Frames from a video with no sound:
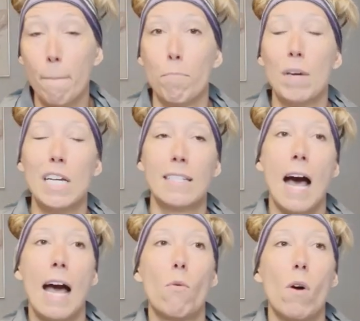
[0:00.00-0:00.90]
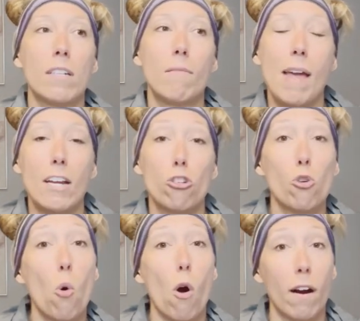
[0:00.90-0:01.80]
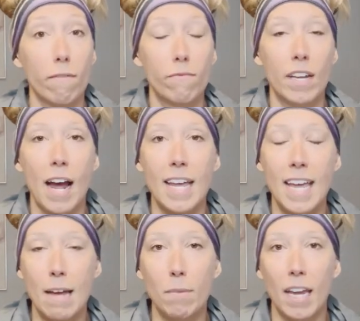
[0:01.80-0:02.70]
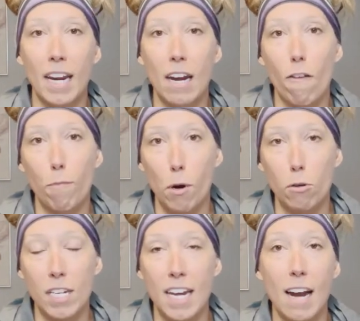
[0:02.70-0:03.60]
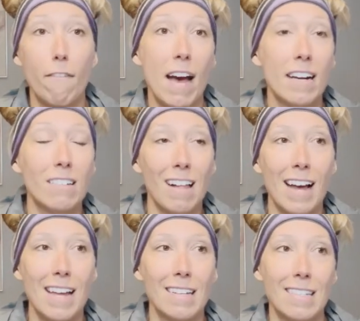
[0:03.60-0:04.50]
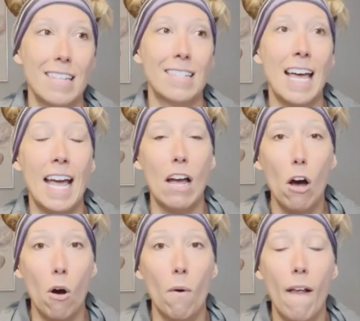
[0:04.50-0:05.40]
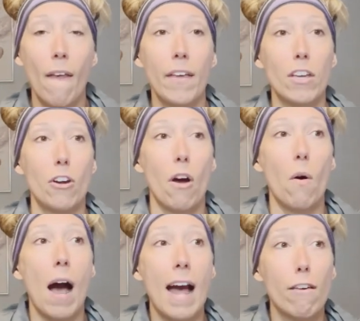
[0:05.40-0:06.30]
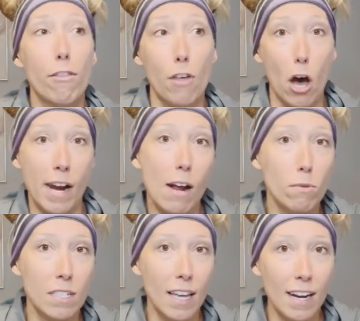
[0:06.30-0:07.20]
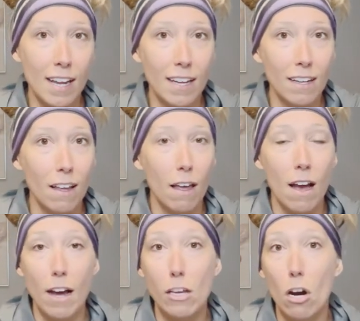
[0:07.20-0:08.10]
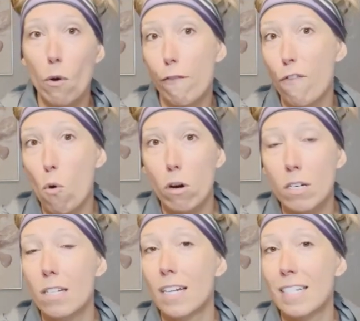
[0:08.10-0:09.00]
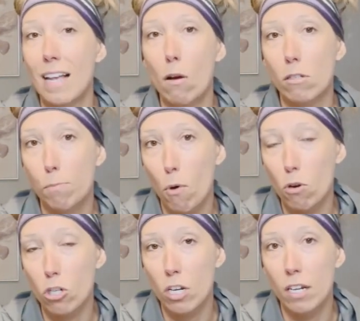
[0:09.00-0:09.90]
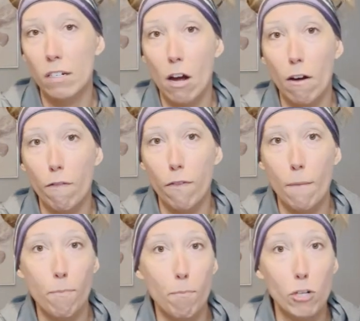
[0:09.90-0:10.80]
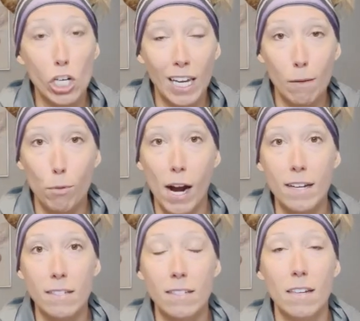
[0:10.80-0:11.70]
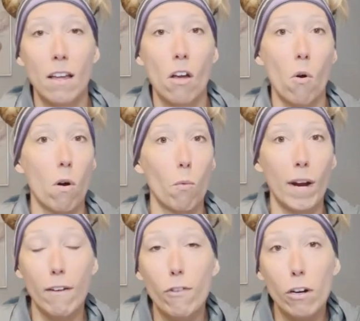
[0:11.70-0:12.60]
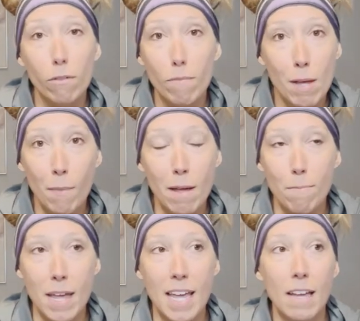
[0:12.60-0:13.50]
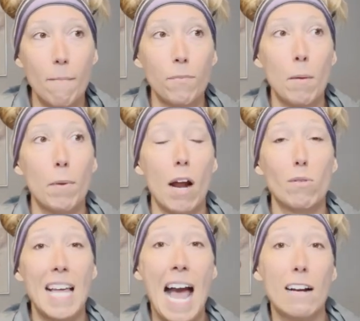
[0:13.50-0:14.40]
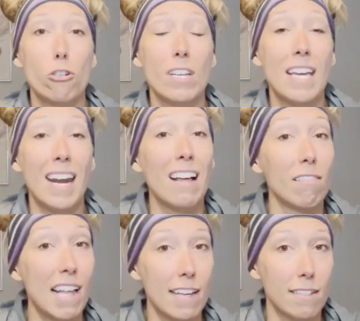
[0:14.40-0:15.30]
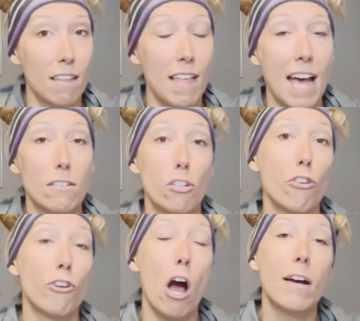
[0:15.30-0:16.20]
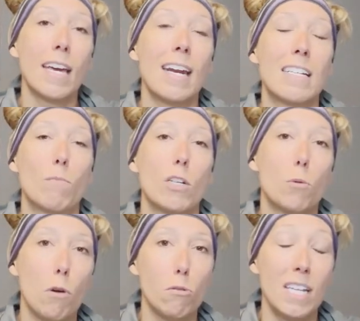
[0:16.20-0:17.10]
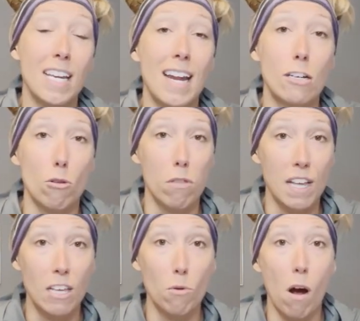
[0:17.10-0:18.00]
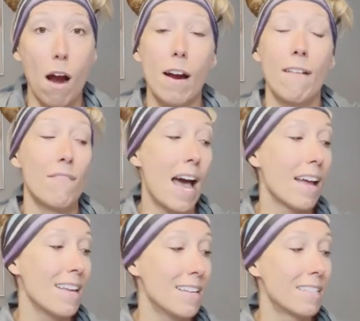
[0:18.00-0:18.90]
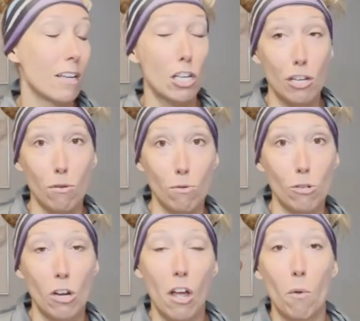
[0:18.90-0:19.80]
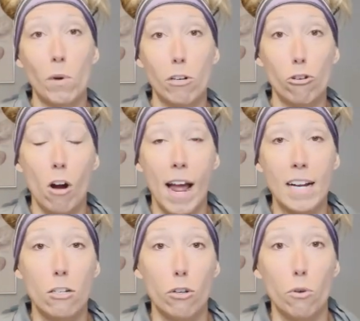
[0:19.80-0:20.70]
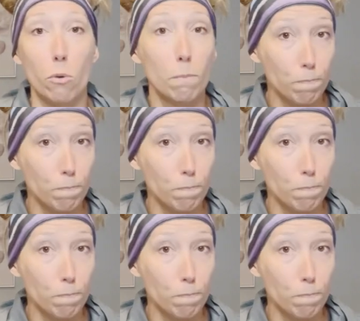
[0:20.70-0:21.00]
because I want to make sure that I am getting enough protein. I've had clients that say, oh, I thought I was getting, a 4 to 6 ounce portion of chicken breasts or whatever it might be, but I was actually getting less than that. So you're not getting as much protein as you think you are. And that is huge when you're trying to,